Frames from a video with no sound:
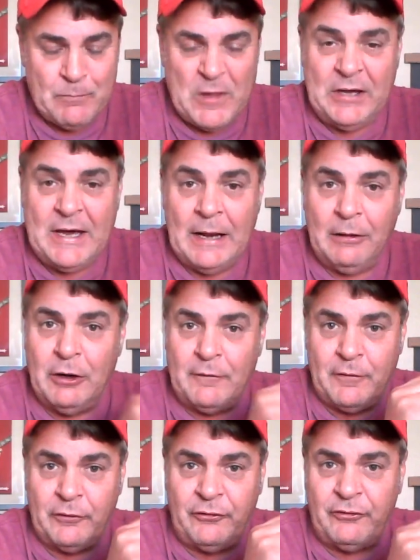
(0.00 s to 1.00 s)
You got to look
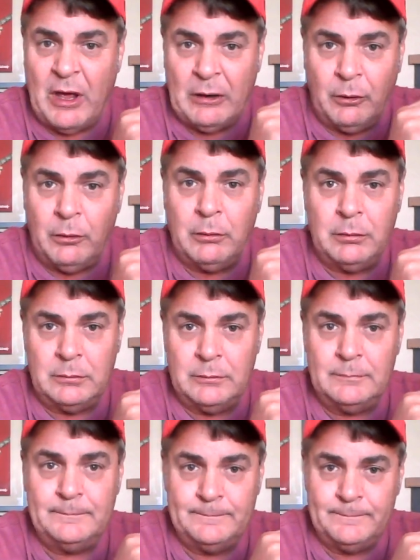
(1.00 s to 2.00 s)
subtle
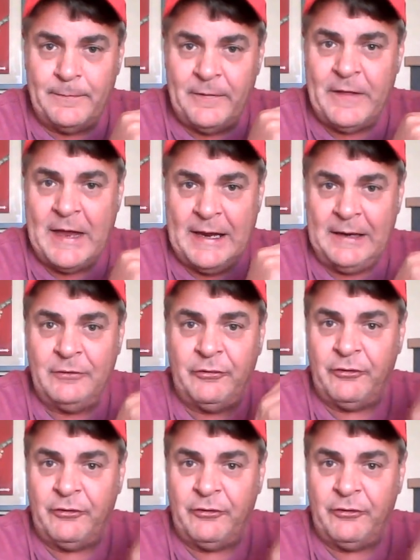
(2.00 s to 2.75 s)
things,